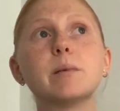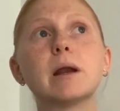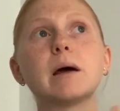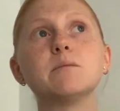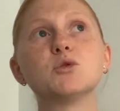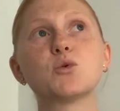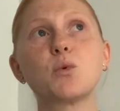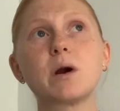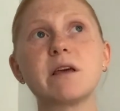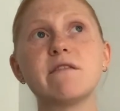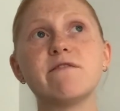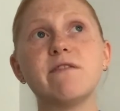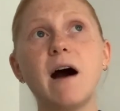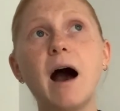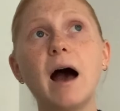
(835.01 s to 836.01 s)
But I'm
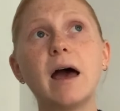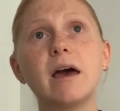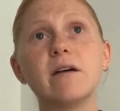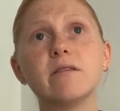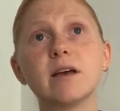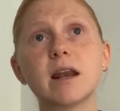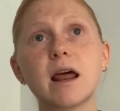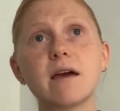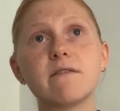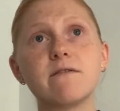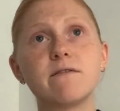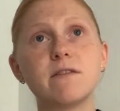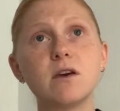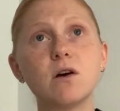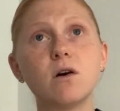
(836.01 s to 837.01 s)
25 and I
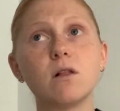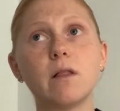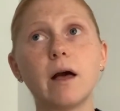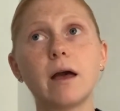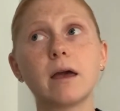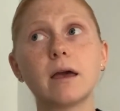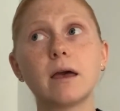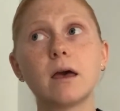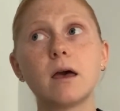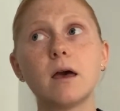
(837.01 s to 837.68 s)
feel like